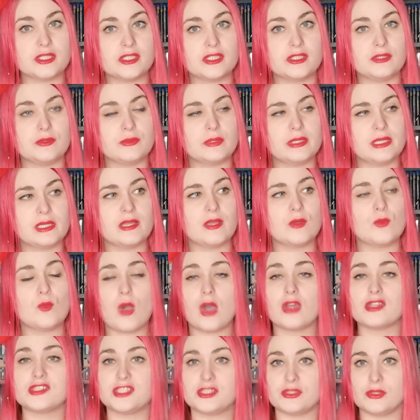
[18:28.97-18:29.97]
really
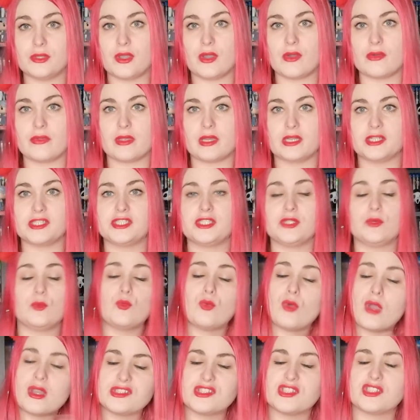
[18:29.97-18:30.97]
wants to go there. She
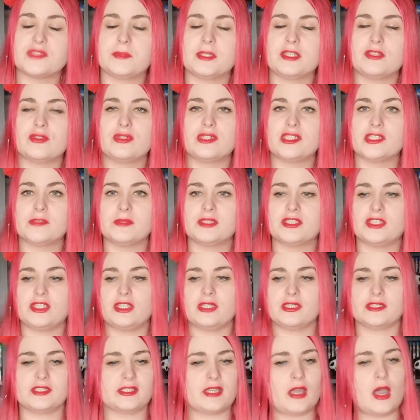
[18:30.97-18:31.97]
wants to spend Christmas. She
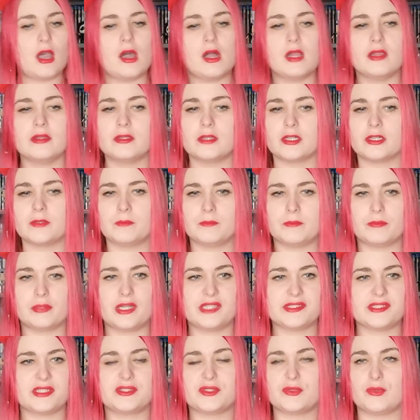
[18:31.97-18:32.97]
has all the
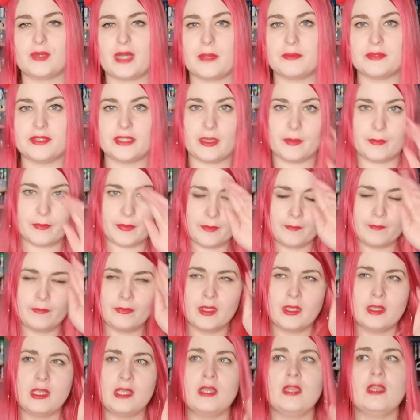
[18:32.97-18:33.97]
presents wrapped up.
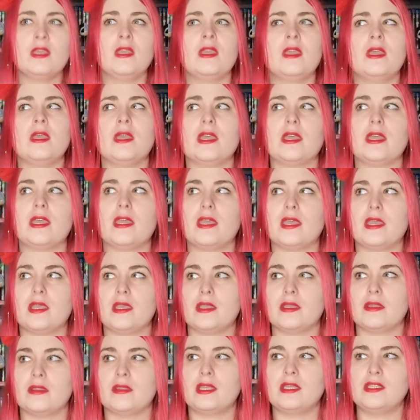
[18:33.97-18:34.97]

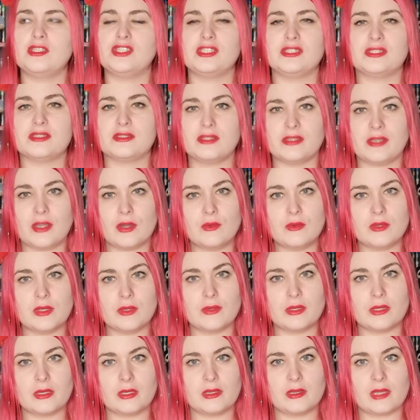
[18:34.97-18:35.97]
And then she's the only
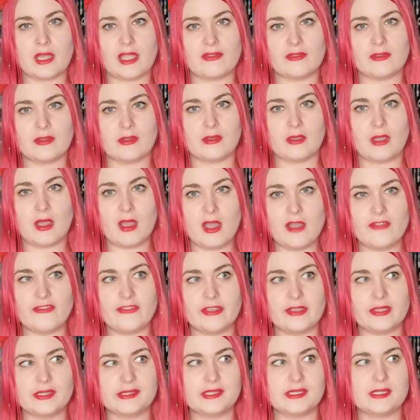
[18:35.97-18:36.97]
one left at the
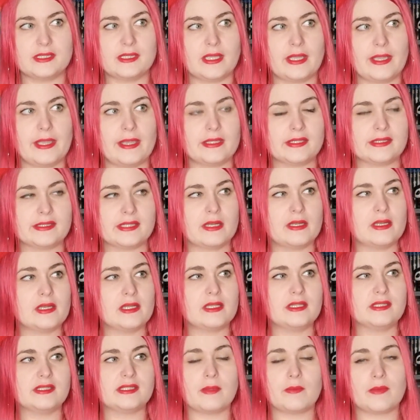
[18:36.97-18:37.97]
office, and
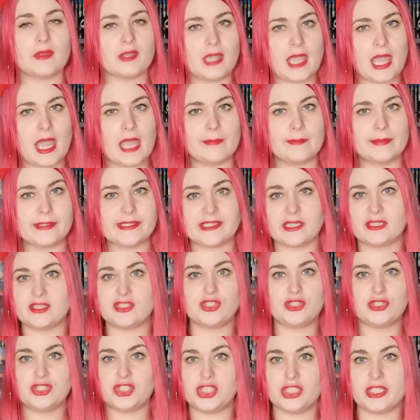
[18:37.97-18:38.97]
suddenly something happens and
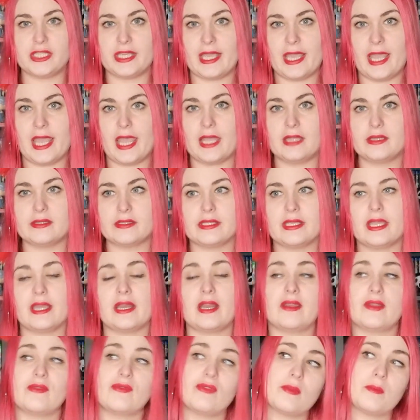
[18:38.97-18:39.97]
she can't get
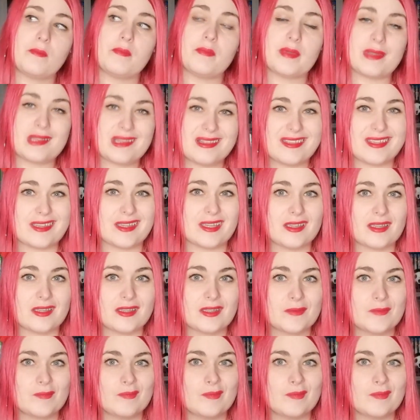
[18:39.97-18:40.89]
out of the building.